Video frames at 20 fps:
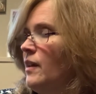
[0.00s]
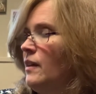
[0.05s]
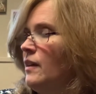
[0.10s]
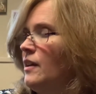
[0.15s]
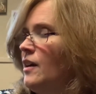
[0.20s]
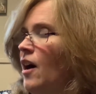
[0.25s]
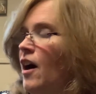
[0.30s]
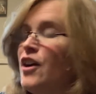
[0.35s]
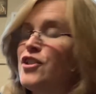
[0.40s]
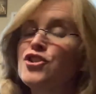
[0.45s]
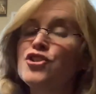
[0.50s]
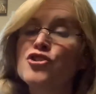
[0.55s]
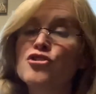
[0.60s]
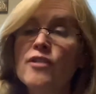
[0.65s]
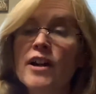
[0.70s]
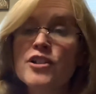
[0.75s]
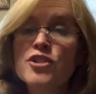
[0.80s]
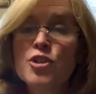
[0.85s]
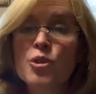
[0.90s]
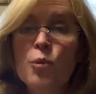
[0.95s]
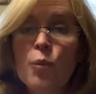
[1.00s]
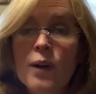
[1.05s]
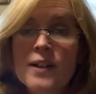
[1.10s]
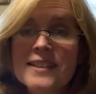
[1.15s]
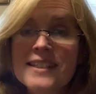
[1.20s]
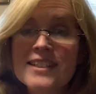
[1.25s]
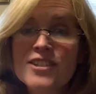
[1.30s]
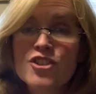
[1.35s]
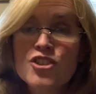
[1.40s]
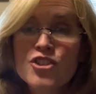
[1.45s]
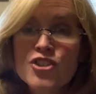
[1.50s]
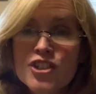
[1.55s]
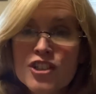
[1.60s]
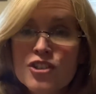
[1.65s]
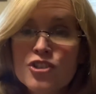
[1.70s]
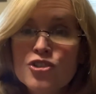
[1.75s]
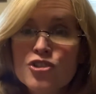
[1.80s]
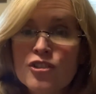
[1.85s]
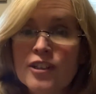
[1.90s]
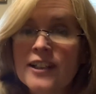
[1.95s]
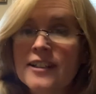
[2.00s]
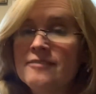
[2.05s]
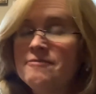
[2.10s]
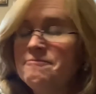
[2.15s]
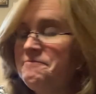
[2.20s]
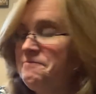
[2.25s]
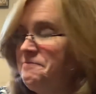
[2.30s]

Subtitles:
God's treasure was his children.